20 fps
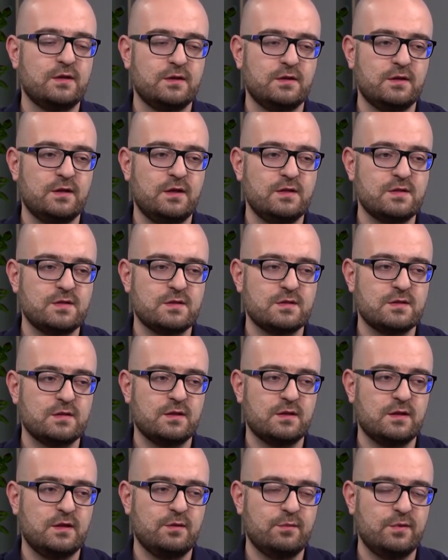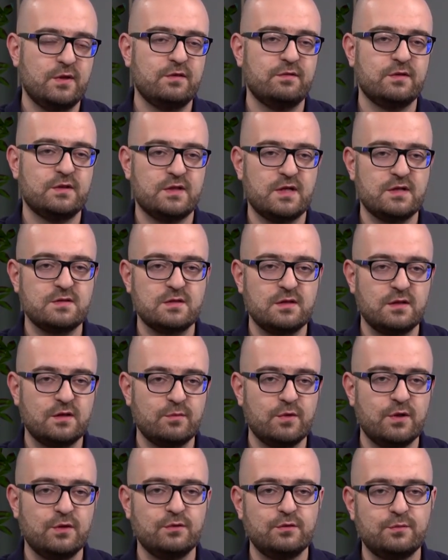It's in a bit of a testing
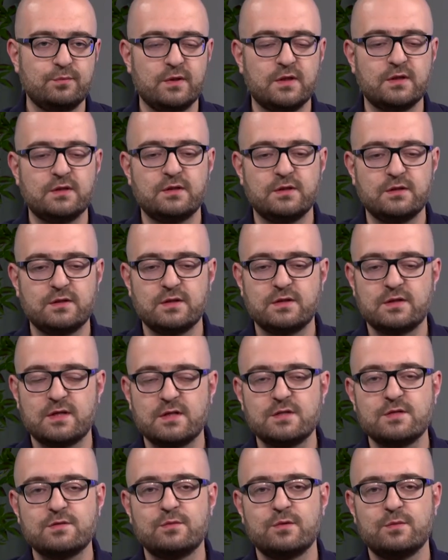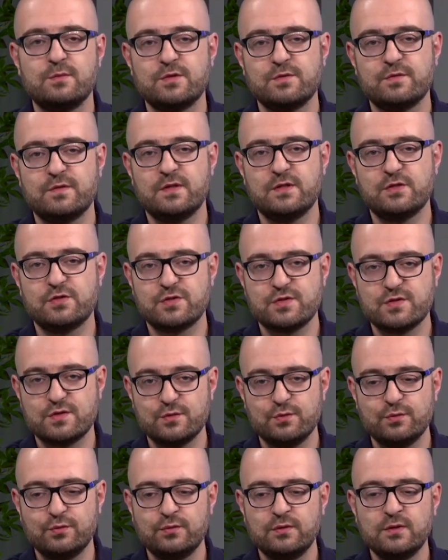mode, but the test will be finished
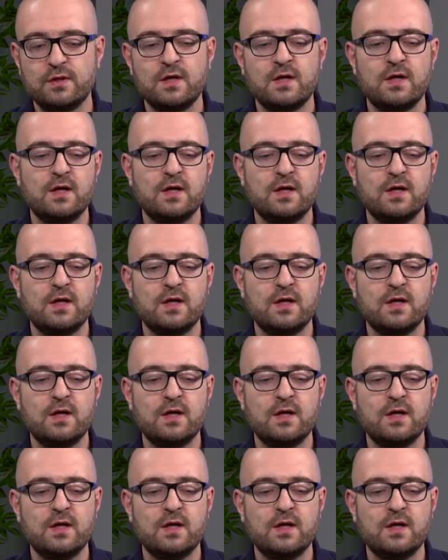soon.